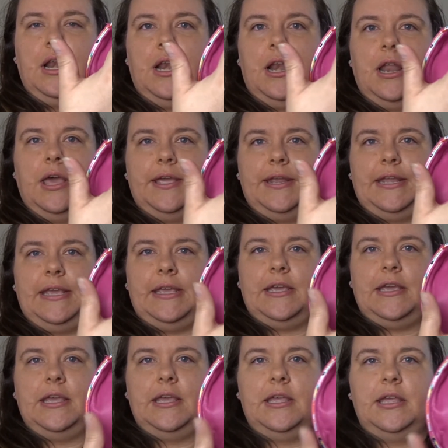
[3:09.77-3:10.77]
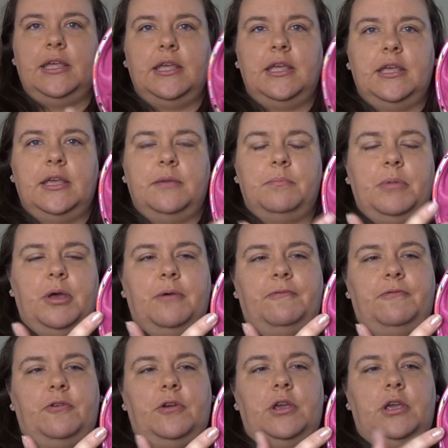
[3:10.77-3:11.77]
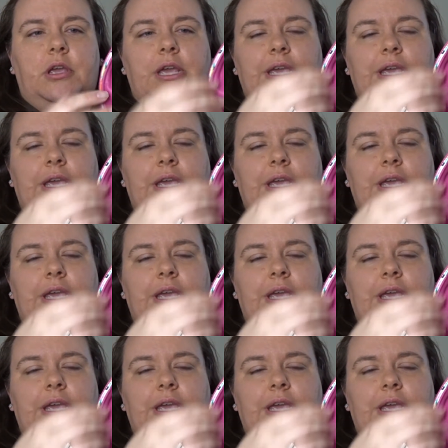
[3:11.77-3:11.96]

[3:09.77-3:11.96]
lining pop through.